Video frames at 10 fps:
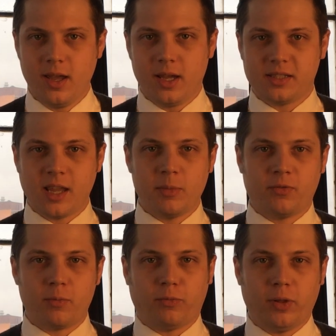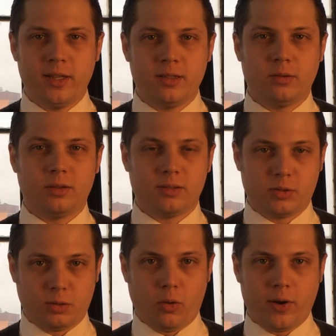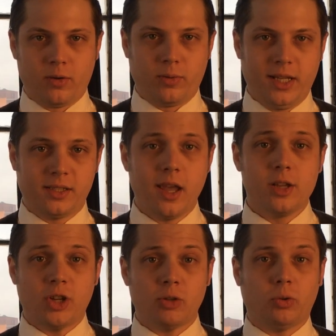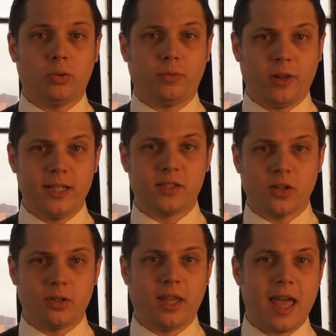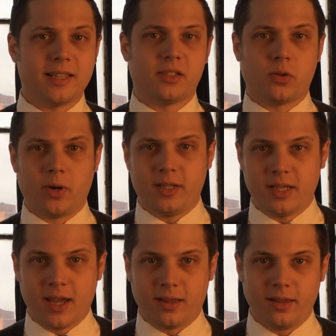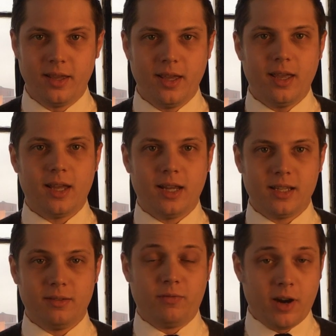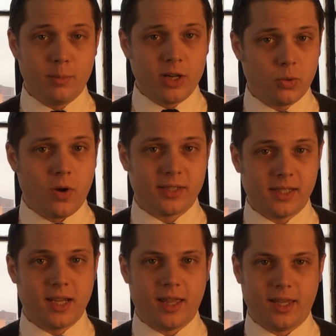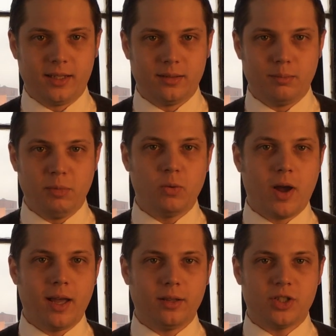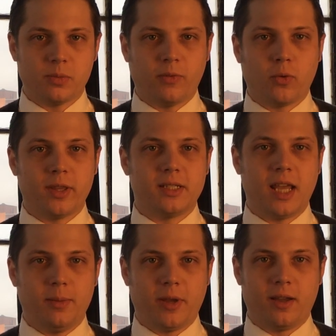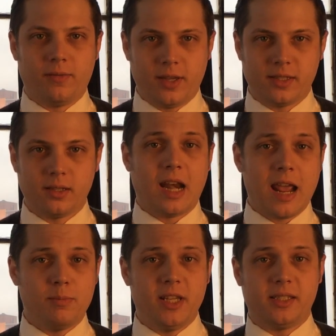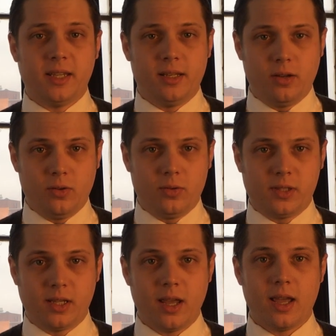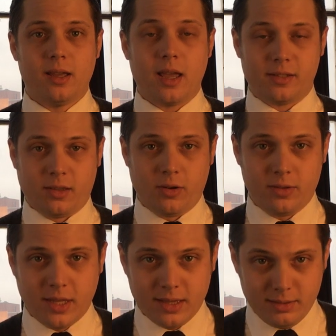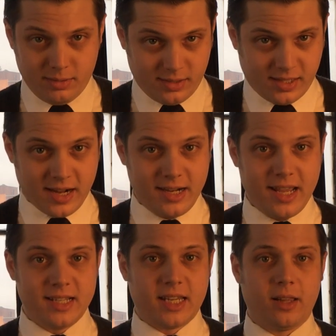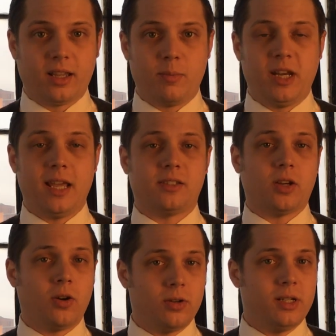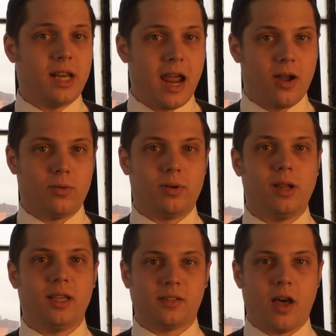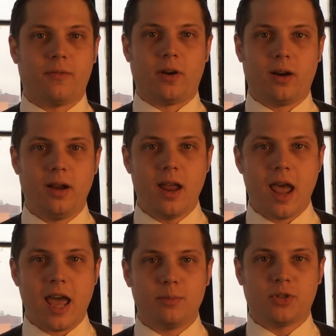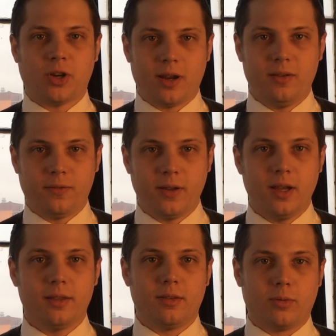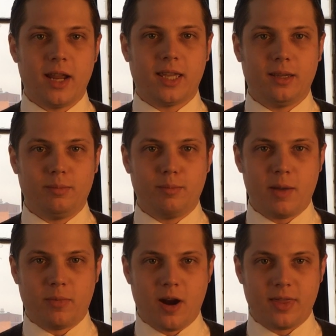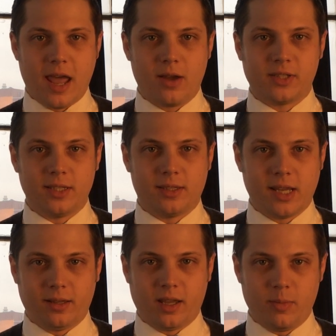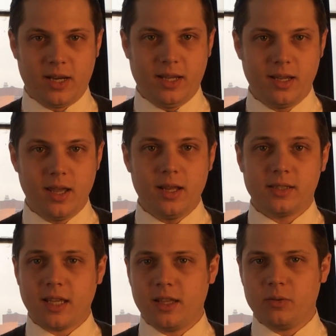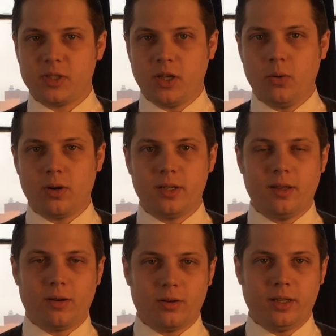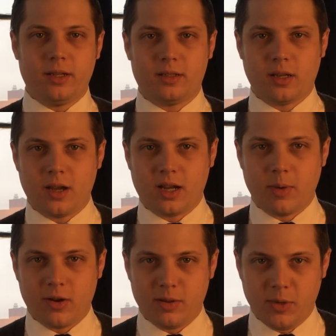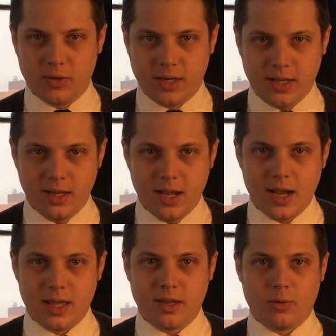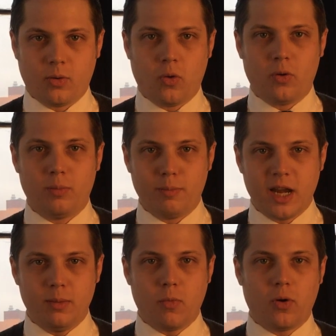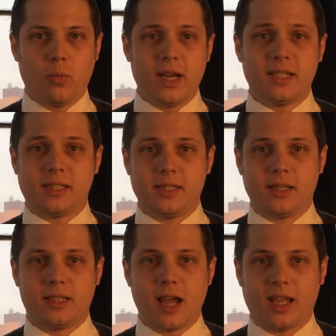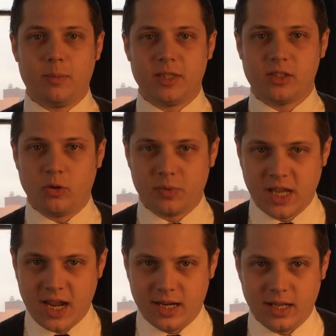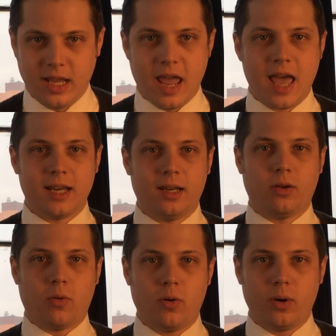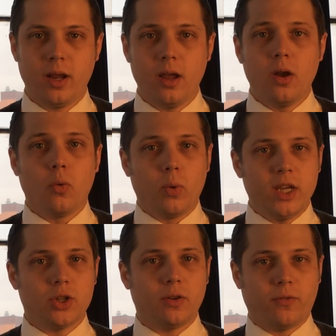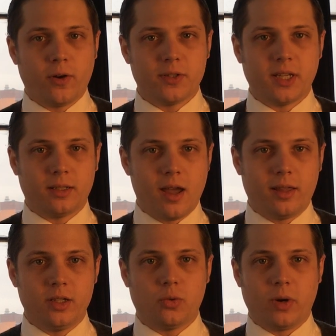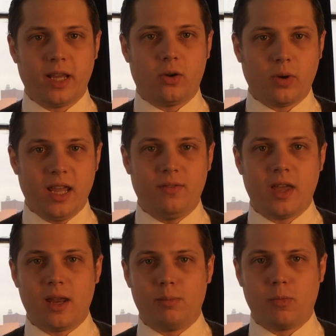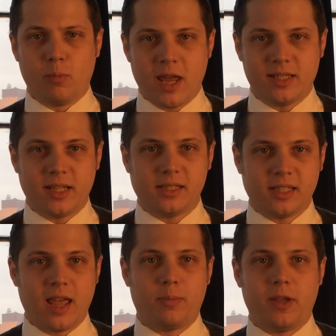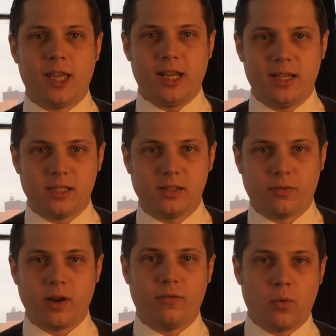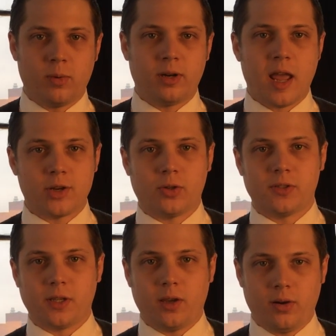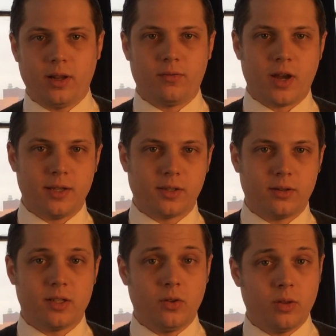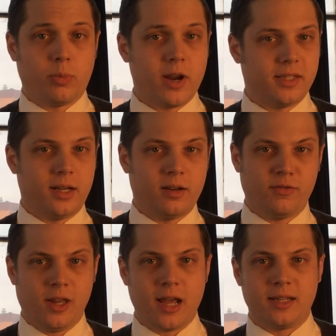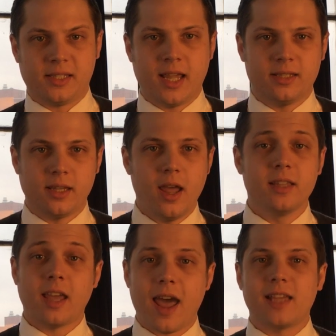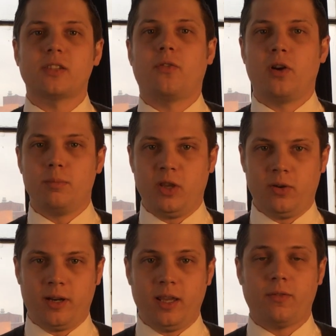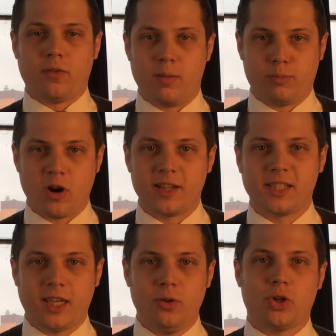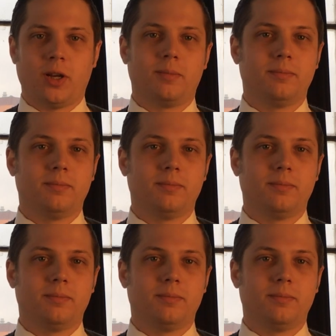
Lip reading: A statement from Flynn's lawyer reads, General Flynn certainly has a story to tell, and he very much wants to tell it. Meanwhile, just before the taping of this, NBC News has learned that Senate Intel Committee has turned down his offer. Adam Schiff, the ranking member on the House Intel Committee, said that it was too early to talk about immunity, and there were, quote, many more witnesses and documents to obtain. He added, quote, we should first acknowledge what a grave and momentous step it is for a former national security advisor to the President of the United States to ask for immunity from prosecution.